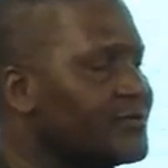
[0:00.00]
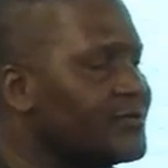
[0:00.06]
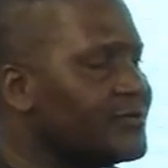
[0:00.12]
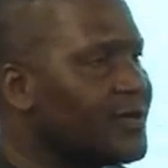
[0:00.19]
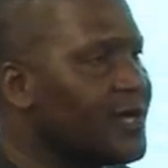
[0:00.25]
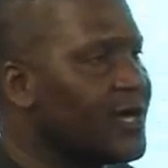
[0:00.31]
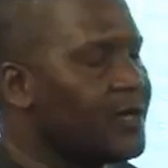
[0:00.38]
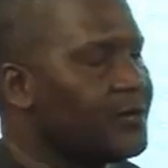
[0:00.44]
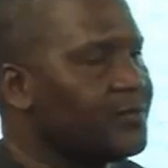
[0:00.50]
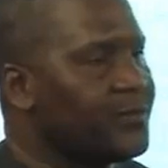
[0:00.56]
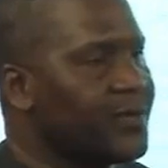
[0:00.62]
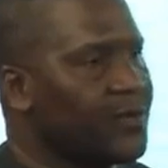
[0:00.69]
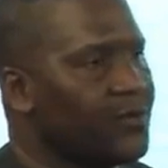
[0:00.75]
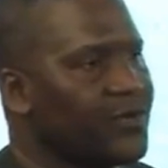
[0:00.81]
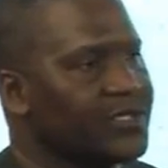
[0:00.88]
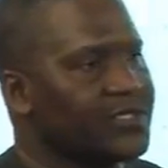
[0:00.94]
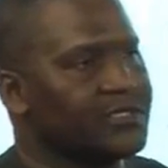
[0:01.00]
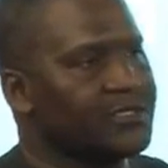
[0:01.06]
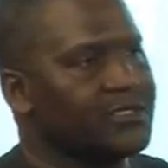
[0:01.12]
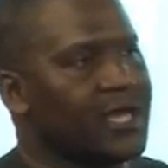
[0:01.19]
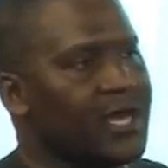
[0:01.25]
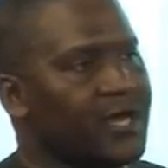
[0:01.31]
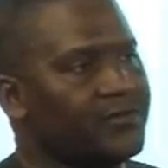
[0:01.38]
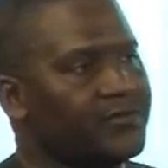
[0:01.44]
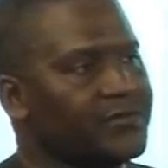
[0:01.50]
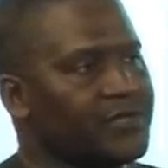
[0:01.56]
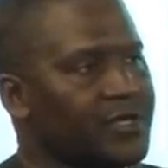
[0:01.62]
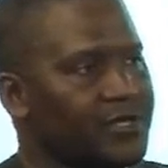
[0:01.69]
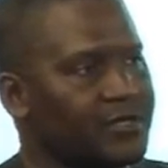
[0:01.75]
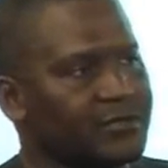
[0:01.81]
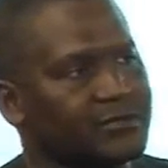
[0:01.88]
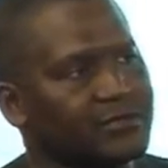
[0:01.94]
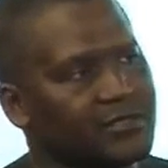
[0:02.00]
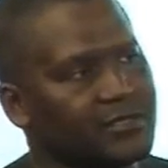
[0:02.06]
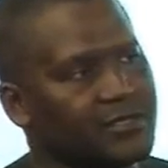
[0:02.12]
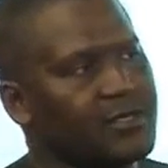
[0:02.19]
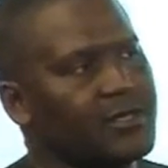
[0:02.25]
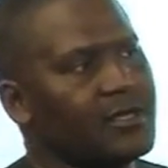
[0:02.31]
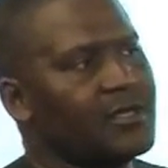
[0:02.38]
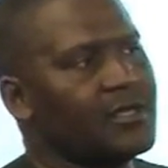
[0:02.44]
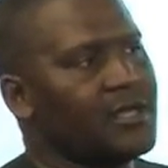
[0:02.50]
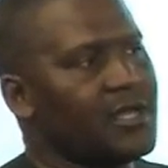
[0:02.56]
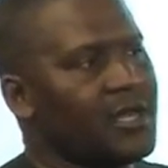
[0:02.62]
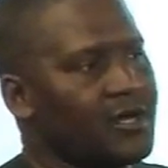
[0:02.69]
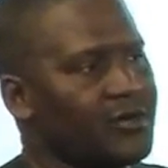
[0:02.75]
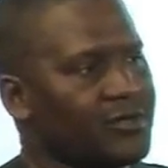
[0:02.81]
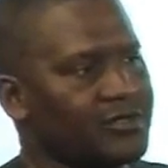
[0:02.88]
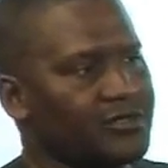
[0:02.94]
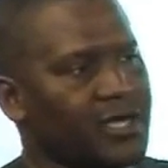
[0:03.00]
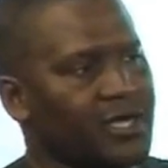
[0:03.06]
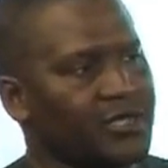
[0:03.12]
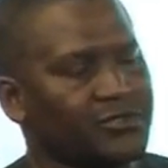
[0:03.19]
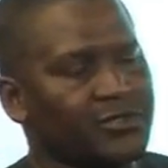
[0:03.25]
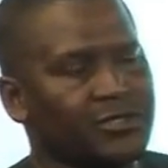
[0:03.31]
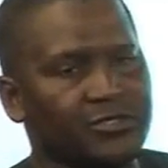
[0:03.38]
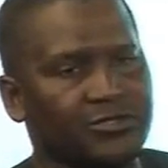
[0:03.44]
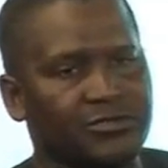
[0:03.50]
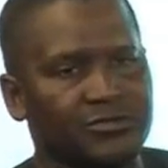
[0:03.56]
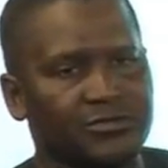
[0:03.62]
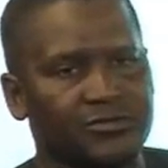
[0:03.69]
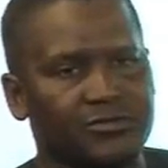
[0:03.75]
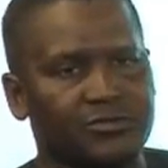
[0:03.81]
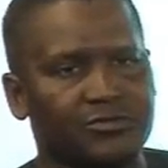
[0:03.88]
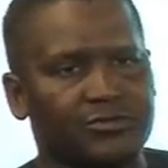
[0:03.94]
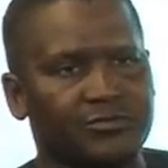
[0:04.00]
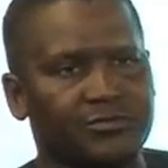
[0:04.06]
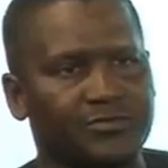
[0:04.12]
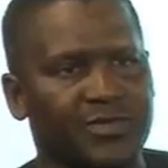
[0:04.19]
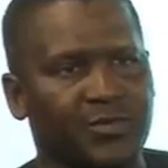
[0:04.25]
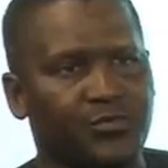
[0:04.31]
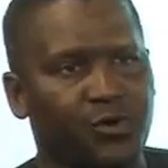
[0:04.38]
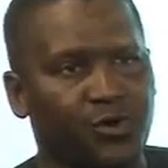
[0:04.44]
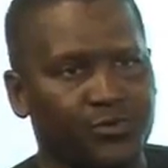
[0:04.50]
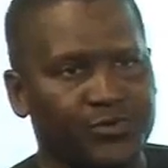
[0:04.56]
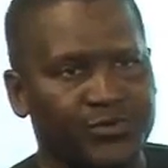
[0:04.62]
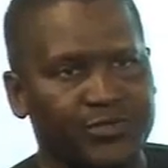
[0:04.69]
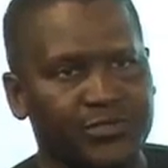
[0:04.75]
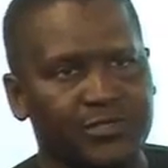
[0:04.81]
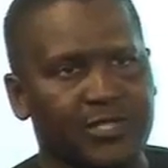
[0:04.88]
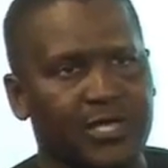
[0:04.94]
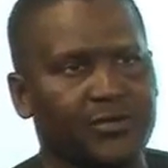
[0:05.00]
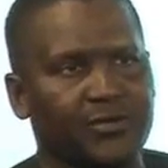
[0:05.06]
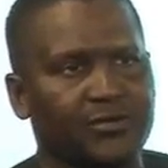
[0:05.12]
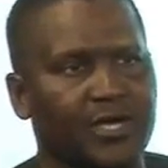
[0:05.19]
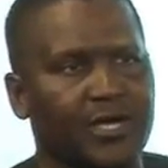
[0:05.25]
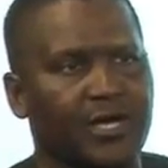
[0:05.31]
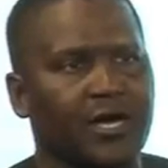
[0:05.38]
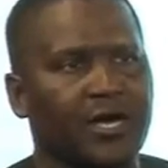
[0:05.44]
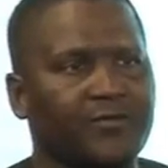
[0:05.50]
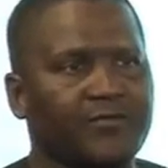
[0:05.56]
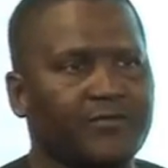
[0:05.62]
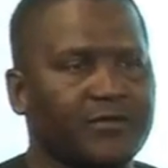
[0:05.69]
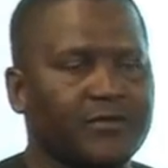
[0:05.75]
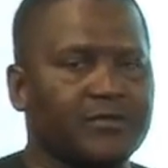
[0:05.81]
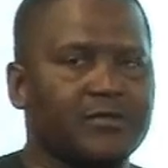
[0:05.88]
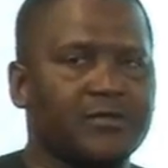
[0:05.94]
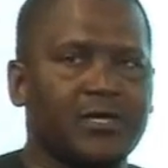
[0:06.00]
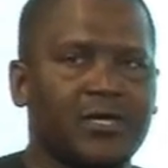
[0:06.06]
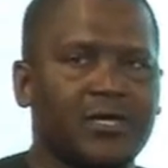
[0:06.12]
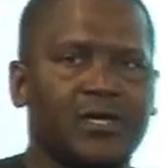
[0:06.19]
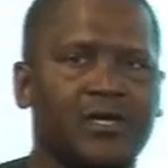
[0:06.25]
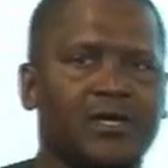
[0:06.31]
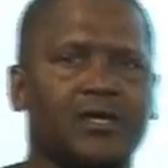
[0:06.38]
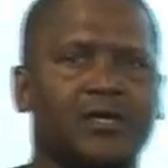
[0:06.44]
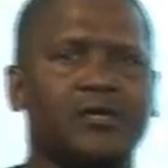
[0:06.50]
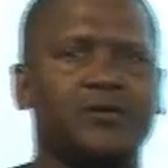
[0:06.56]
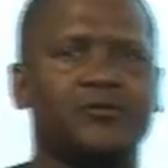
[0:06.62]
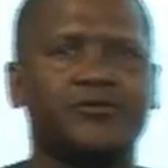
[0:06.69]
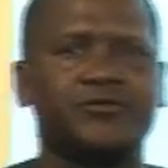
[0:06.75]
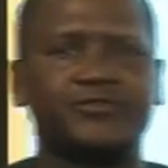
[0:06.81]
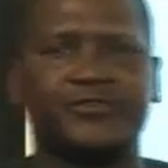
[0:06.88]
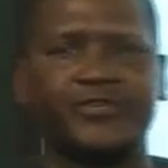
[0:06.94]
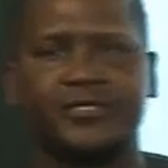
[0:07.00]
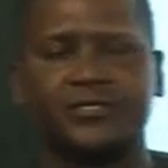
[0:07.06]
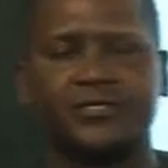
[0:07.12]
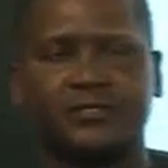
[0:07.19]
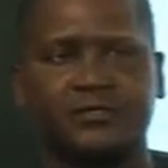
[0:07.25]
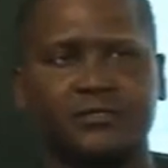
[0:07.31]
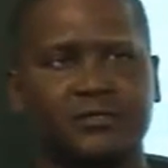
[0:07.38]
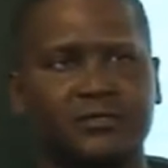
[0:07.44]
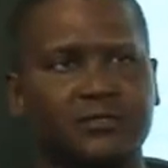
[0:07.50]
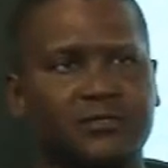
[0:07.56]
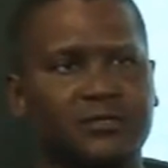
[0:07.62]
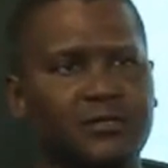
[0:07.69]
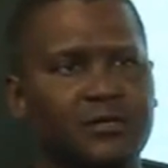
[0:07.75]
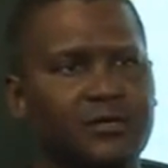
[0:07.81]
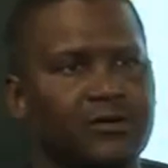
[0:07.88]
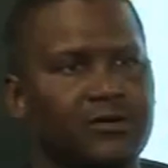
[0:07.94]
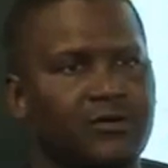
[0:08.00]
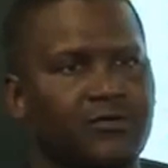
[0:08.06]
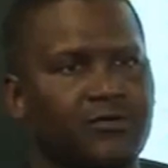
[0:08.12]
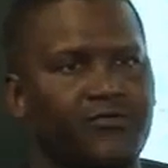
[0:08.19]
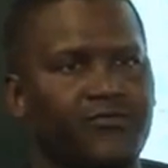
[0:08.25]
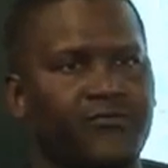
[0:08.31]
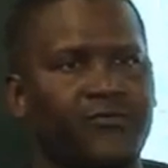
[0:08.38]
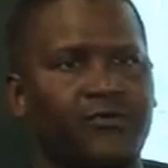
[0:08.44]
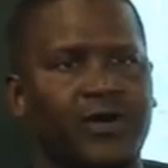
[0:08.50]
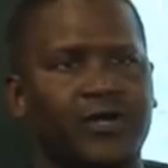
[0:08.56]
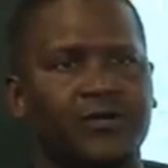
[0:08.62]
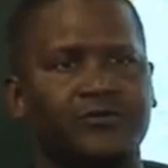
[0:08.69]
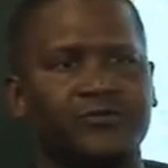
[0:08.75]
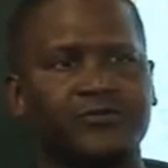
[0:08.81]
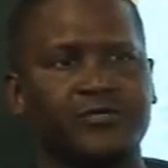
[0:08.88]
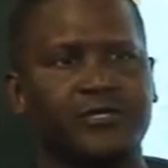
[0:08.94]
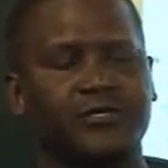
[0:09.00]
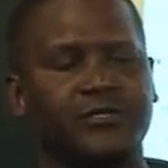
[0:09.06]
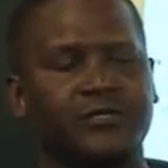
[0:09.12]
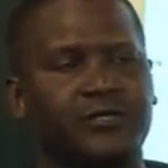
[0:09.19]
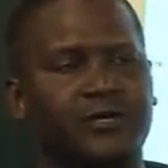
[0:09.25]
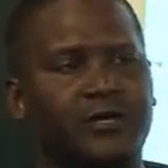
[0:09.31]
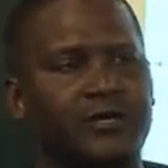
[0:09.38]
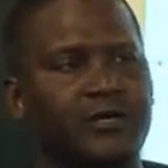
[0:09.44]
you know. But what they have done now is actually to POPs. Now they are having a retreat of 400